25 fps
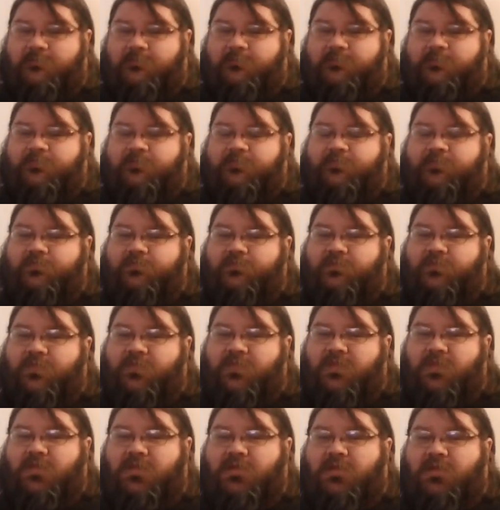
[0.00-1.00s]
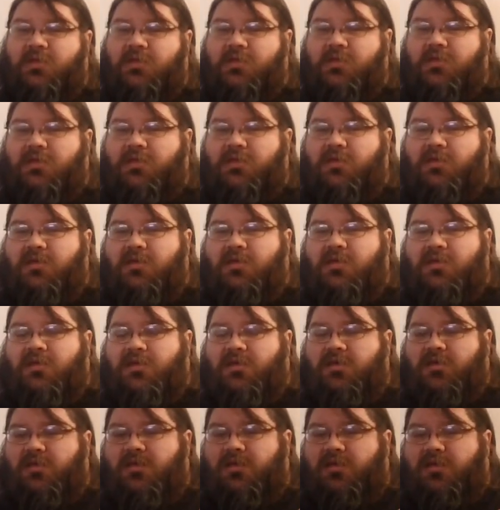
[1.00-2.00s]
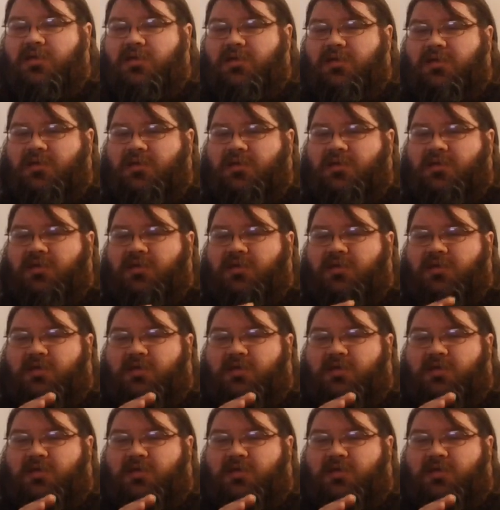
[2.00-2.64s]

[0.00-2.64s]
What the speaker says: No one is speaking in this clip.